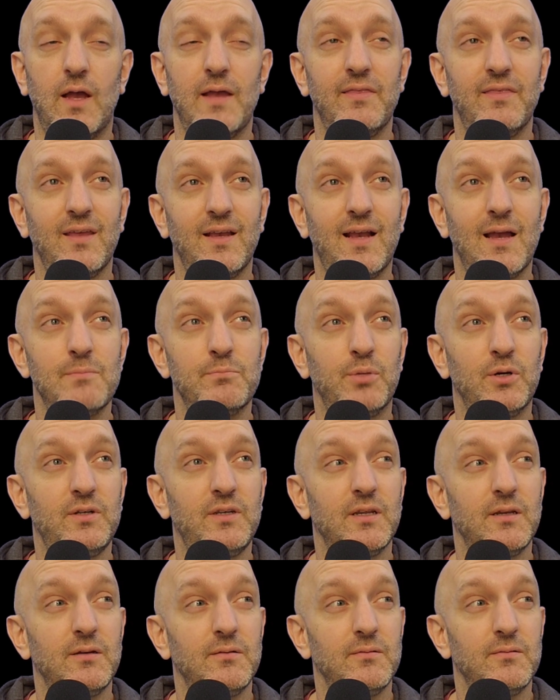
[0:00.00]
I think I
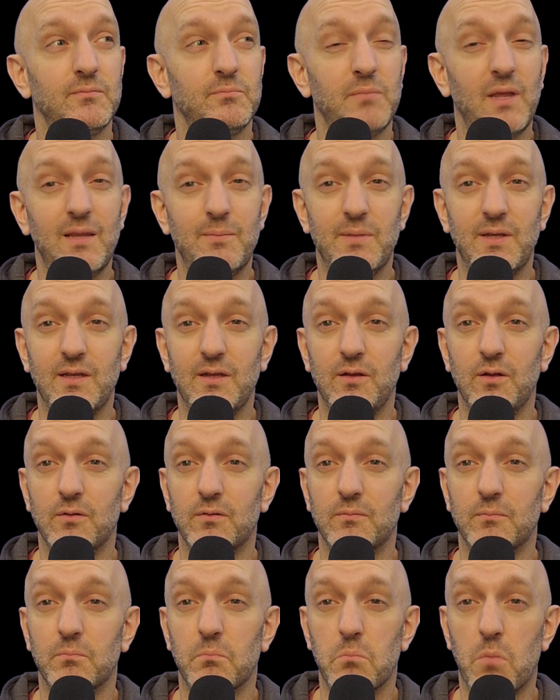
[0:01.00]
booked it maybe
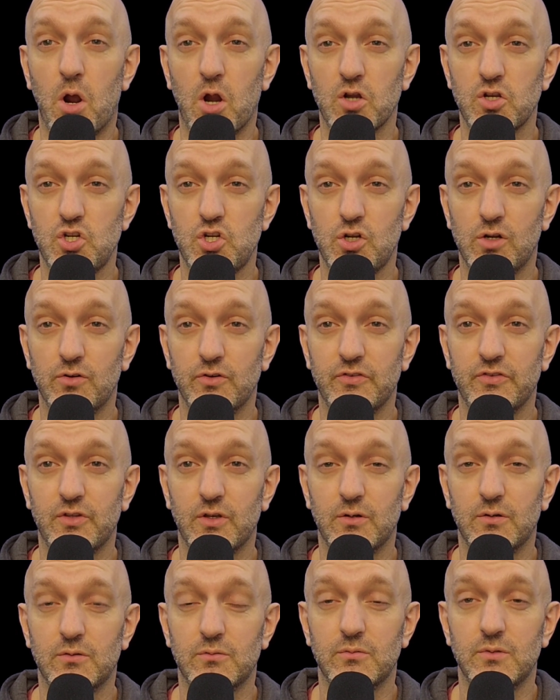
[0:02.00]
March or
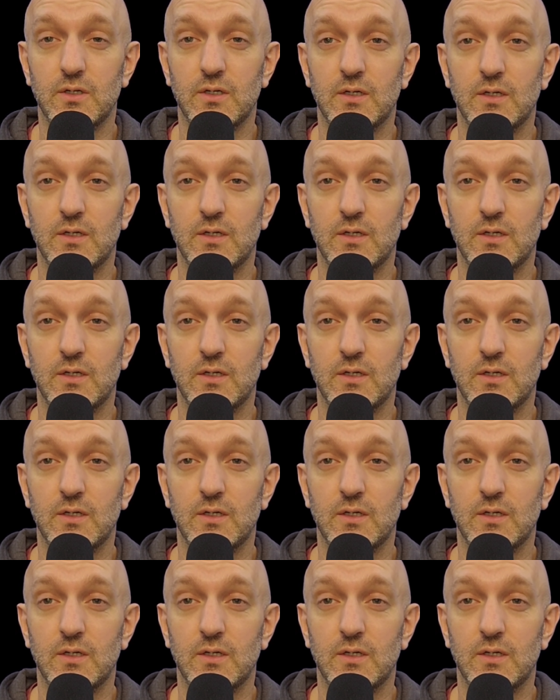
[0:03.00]
so.